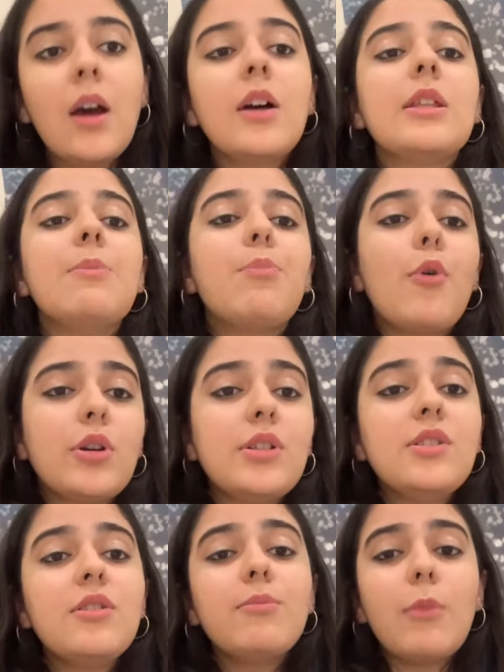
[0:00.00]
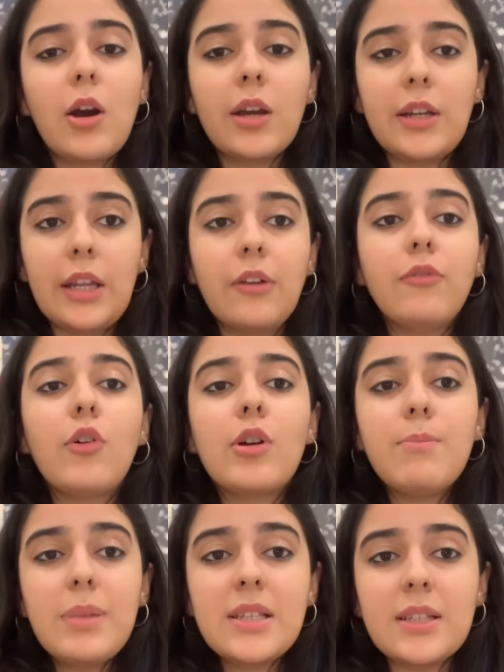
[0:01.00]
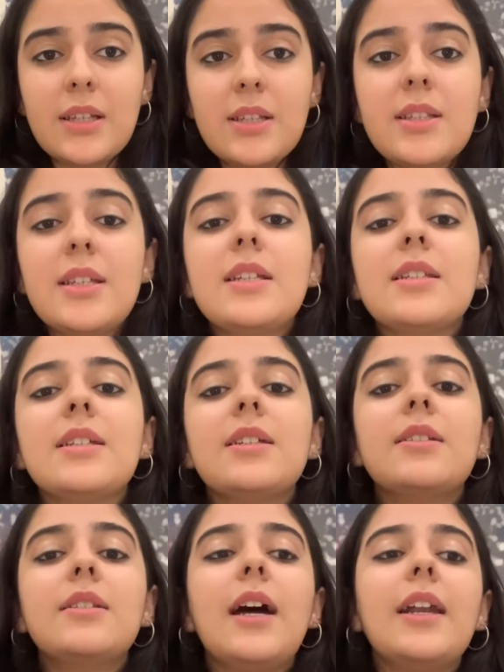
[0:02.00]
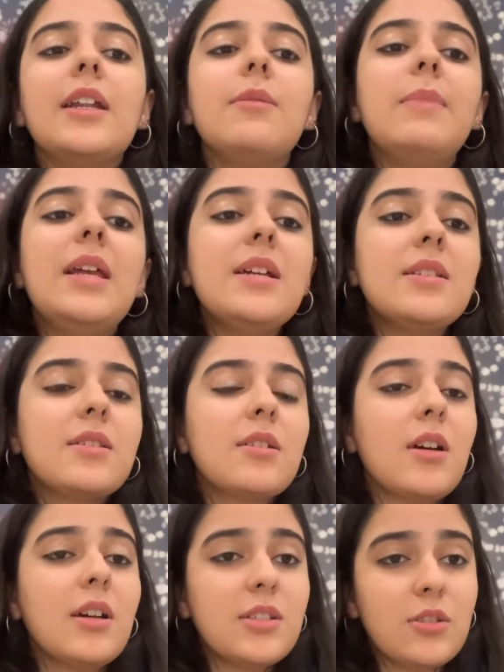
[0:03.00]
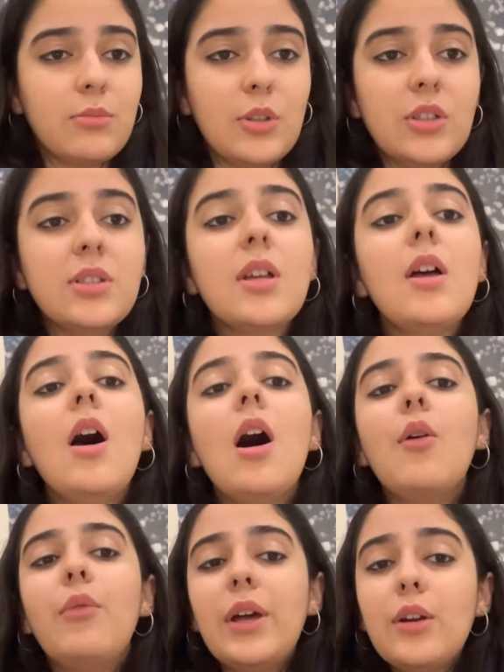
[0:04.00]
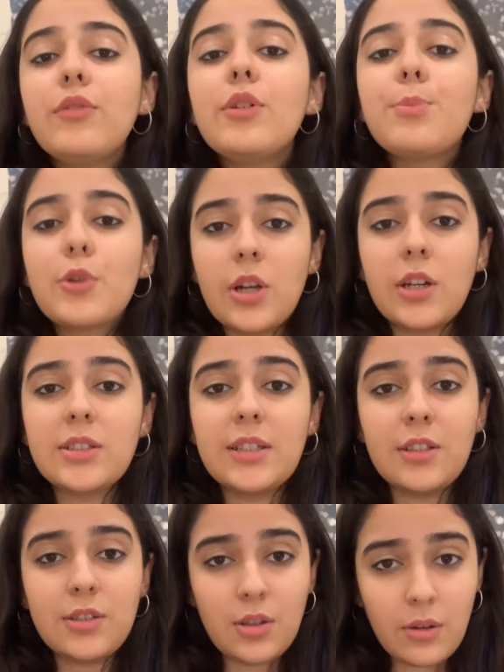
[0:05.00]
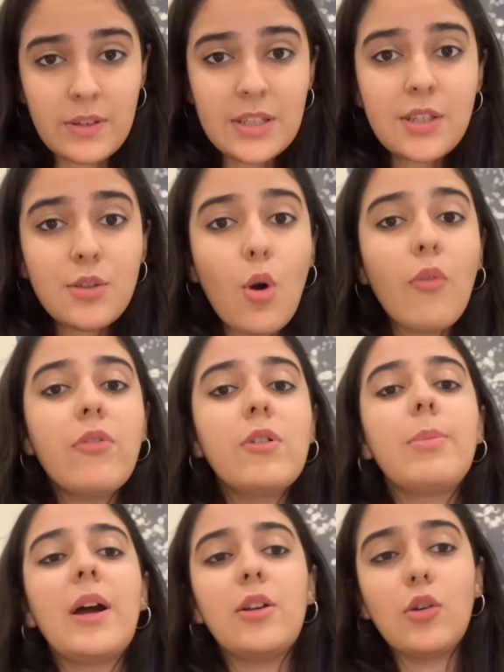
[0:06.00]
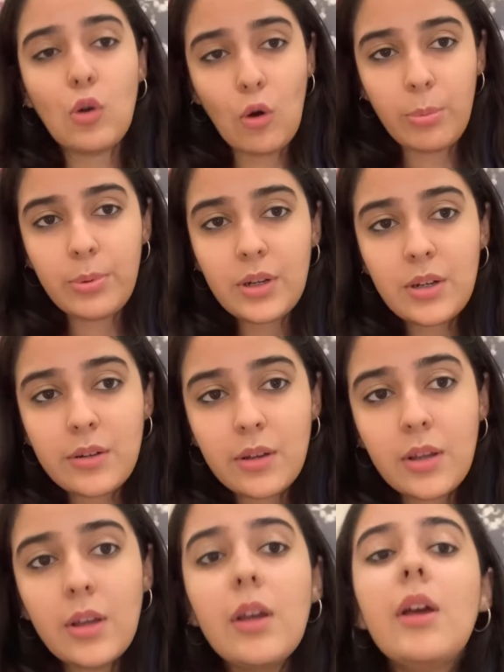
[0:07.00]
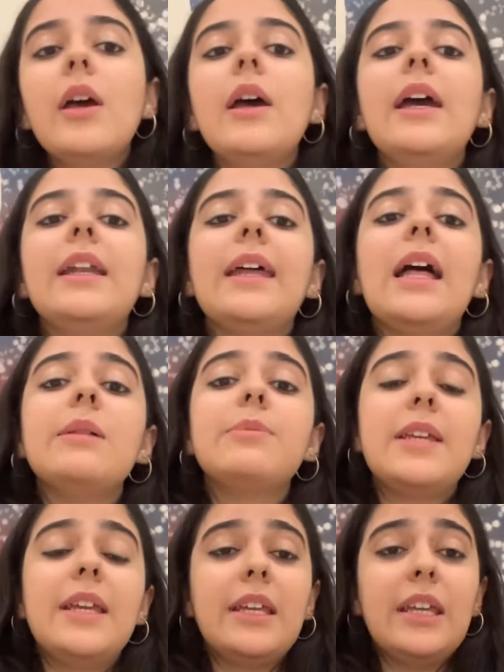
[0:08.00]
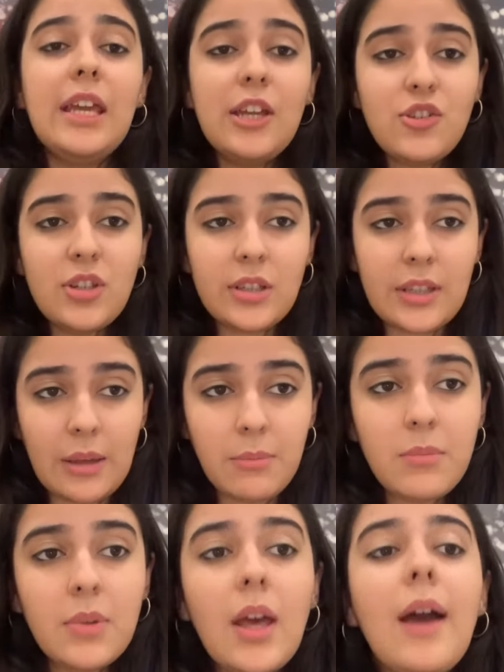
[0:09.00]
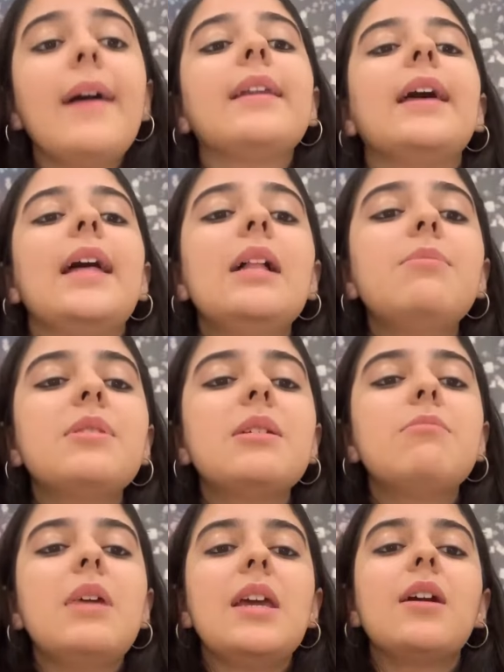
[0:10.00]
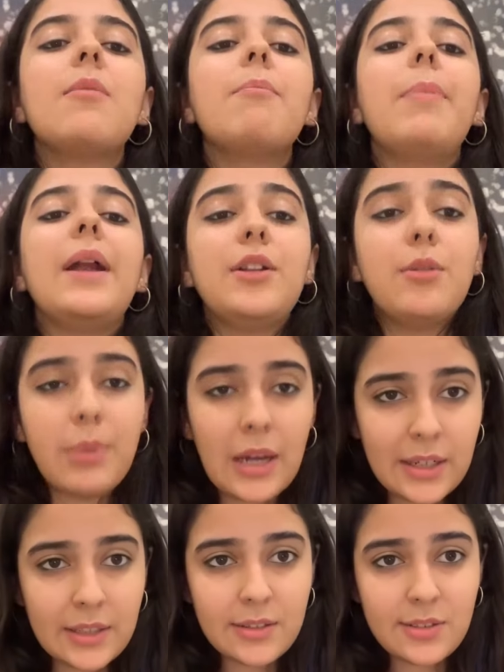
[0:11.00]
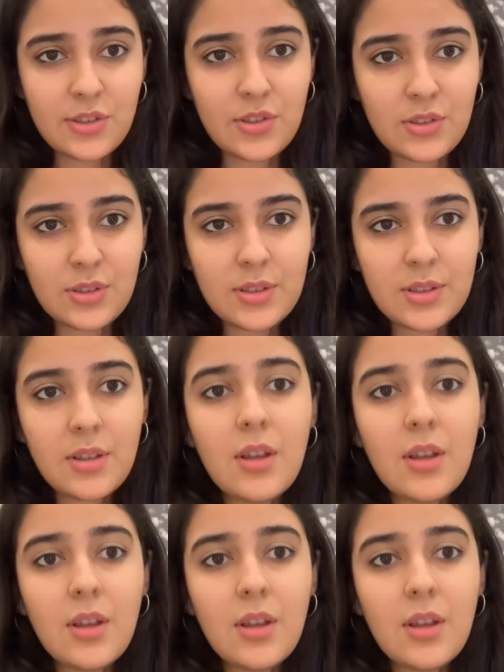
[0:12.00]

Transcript: The importance of marketing for a business is that it makes the customers aware of the products and the services offered by a corporate. It helps engaging them and helps them make better buying decisions.